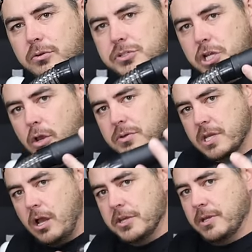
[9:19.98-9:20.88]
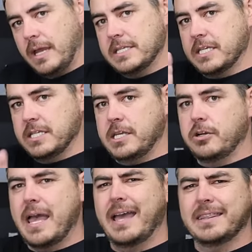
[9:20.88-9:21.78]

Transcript: huge hose also, guys, consider that.